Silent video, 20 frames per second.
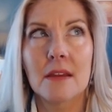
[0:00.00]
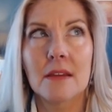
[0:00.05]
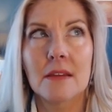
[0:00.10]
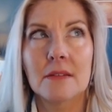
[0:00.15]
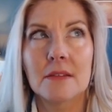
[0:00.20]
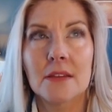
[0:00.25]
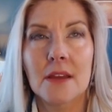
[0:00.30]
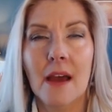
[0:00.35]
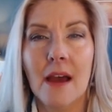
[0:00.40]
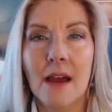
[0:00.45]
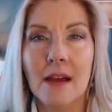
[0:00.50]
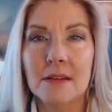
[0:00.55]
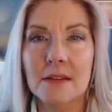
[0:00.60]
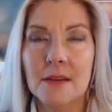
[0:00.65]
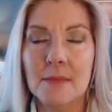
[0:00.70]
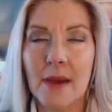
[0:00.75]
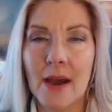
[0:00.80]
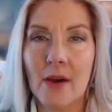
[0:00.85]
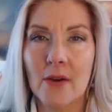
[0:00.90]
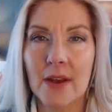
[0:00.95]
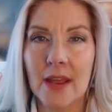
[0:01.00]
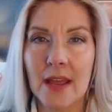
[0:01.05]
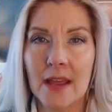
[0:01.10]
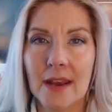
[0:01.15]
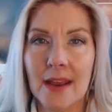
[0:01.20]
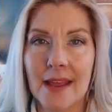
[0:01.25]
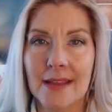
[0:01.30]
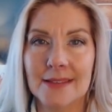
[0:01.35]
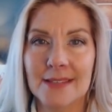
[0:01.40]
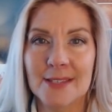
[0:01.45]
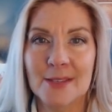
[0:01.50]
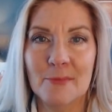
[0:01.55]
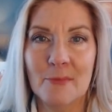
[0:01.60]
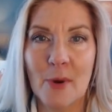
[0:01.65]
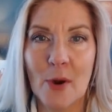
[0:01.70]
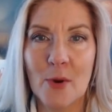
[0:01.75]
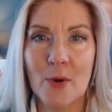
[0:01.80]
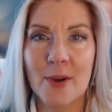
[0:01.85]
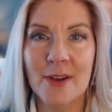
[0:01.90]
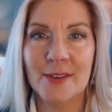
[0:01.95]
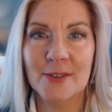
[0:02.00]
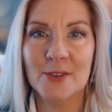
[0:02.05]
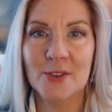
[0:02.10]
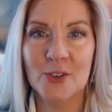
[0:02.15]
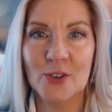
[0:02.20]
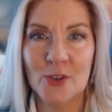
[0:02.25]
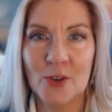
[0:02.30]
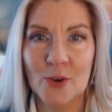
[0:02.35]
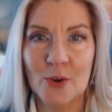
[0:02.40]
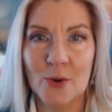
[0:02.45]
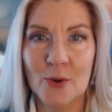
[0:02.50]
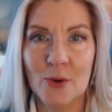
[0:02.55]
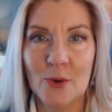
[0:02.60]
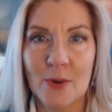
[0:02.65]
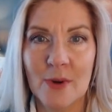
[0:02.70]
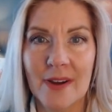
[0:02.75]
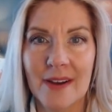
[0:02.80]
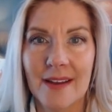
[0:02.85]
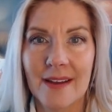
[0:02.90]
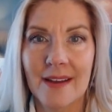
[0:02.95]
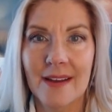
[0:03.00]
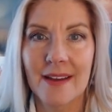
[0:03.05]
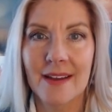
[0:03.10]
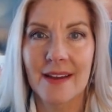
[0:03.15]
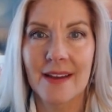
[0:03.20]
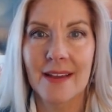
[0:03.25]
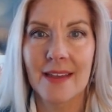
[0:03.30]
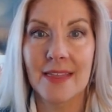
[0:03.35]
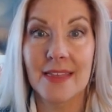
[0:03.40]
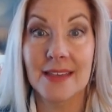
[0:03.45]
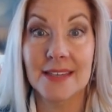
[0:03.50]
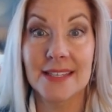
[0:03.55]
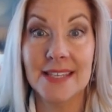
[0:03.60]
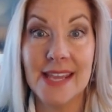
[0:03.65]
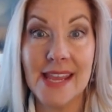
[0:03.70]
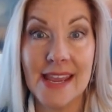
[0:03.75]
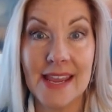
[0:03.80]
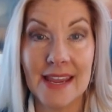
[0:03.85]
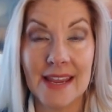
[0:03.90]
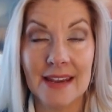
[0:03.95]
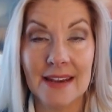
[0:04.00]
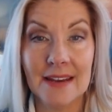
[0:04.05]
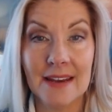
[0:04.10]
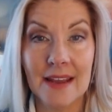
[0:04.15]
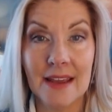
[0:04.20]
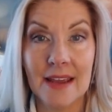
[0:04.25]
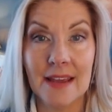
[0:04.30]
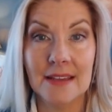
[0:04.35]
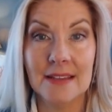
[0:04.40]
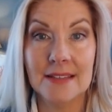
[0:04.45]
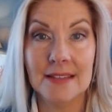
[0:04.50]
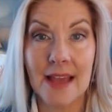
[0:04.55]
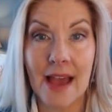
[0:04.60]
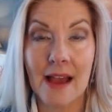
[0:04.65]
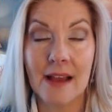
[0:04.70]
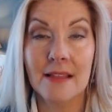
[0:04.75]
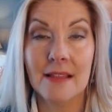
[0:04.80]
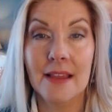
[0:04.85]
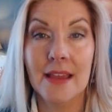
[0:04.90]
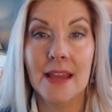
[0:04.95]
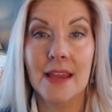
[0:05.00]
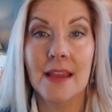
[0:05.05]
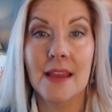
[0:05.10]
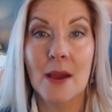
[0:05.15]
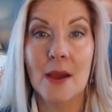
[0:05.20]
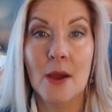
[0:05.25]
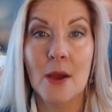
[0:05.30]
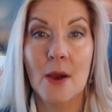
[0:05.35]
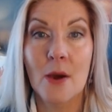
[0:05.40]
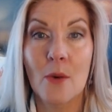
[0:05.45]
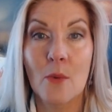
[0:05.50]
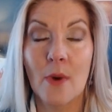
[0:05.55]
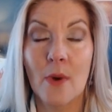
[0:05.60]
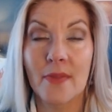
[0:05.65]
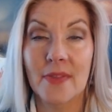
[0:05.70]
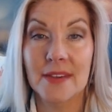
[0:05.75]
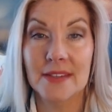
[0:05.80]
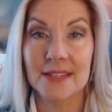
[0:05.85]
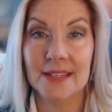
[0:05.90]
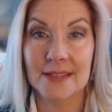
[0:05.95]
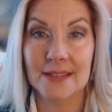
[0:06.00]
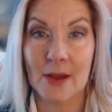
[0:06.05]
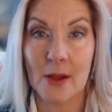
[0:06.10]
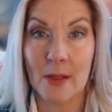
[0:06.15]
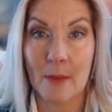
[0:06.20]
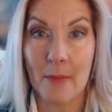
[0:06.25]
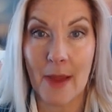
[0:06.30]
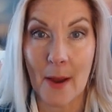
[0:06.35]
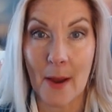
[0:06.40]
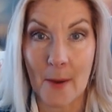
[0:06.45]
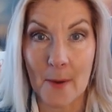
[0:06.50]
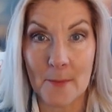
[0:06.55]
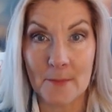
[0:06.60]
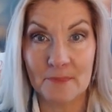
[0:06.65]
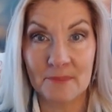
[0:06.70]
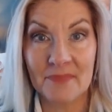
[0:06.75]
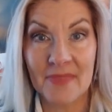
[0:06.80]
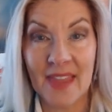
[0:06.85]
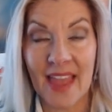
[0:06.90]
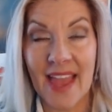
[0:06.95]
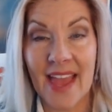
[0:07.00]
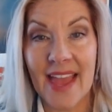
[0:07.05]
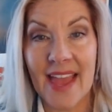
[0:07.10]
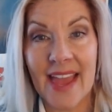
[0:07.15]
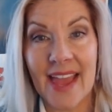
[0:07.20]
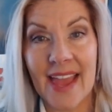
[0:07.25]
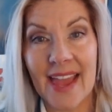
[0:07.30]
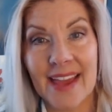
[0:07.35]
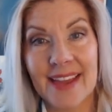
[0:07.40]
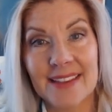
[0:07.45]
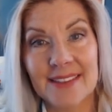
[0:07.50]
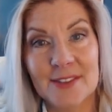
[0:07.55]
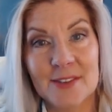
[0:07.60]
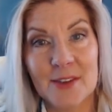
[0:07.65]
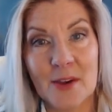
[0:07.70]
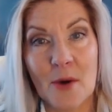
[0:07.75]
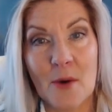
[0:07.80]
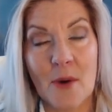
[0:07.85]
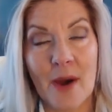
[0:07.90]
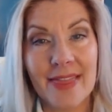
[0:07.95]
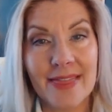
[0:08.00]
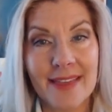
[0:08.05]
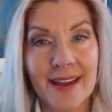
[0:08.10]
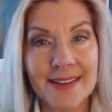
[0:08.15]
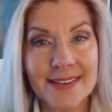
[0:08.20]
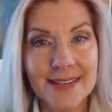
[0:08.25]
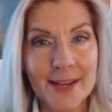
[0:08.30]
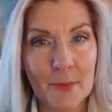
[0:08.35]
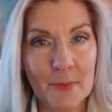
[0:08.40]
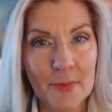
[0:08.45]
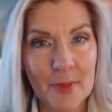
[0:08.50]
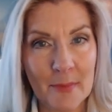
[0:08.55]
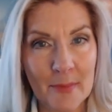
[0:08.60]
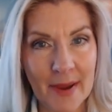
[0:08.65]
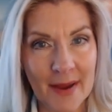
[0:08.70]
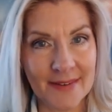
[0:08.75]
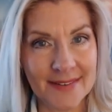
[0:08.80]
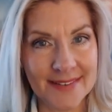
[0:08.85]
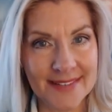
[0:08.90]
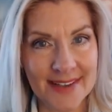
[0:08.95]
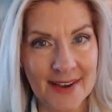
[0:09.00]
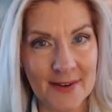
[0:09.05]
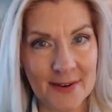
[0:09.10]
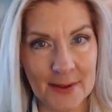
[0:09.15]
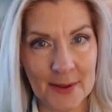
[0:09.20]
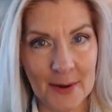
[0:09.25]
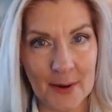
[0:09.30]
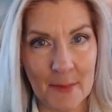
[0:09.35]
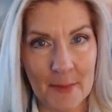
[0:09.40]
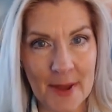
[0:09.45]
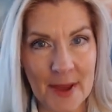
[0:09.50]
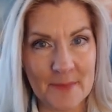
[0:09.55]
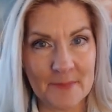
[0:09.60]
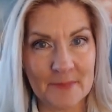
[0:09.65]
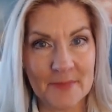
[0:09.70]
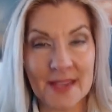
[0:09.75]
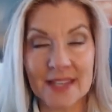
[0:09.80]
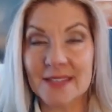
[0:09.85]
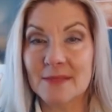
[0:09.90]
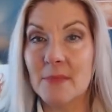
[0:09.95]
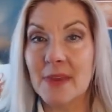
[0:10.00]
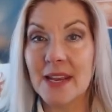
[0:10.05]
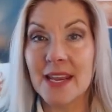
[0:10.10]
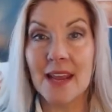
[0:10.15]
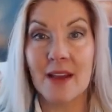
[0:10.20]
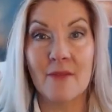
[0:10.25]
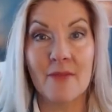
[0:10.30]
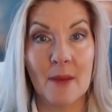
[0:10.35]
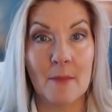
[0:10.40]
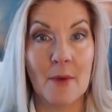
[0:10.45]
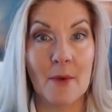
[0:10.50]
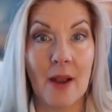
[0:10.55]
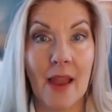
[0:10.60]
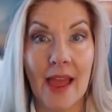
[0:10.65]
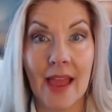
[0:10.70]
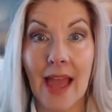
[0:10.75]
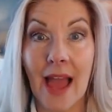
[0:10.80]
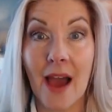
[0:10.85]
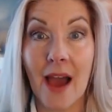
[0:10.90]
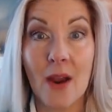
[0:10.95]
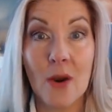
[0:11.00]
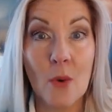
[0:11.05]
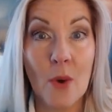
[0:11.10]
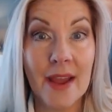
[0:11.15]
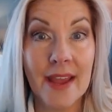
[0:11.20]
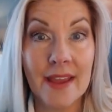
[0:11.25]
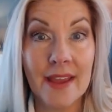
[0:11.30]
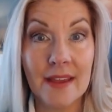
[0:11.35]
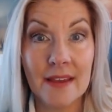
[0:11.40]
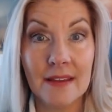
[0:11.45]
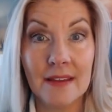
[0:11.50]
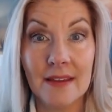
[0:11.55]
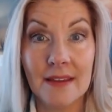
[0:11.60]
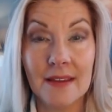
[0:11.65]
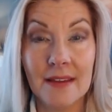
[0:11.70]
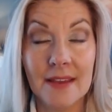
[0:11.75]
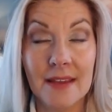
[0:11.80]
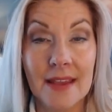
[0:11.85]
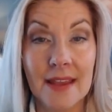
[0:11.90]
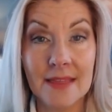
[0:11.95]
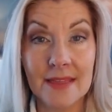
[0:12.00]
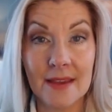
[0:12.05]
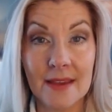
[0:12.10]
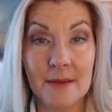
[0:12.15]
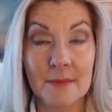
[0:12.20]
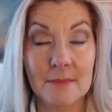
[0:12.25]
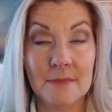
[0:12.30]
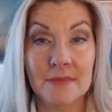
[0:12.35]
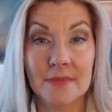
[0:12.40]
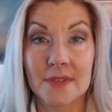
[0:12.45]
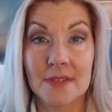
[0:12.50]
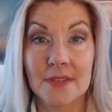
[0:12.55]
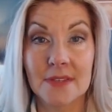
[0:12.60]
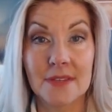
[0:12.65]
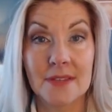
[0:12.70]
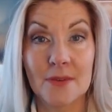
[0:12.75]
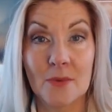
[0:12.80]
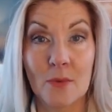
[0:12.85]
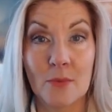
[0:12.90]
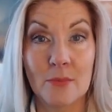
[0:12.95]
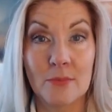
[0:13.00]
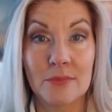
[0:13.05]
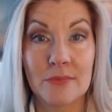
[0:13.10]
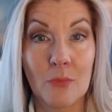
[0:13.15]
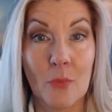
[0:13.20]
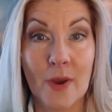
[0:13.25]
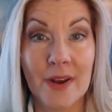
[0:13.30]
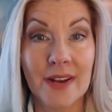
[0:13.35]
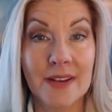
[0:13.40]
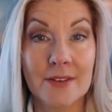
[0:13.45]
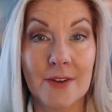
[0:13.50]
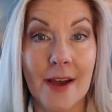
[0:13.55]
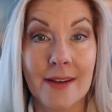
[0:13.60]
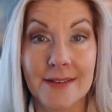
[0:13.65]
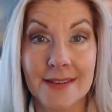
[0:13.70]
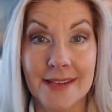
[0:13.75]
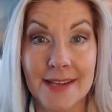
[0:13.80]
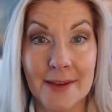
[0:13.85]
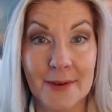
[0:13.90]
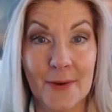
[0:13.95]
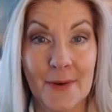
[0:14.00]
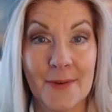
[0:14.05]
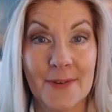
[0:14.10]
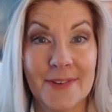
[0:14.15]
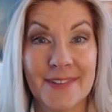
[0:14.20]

talked about it and spoke to the teen exactly what this is all about. And so I thought to help the parents out a little bit, because many of them are like, how do I get them to want to talk to you?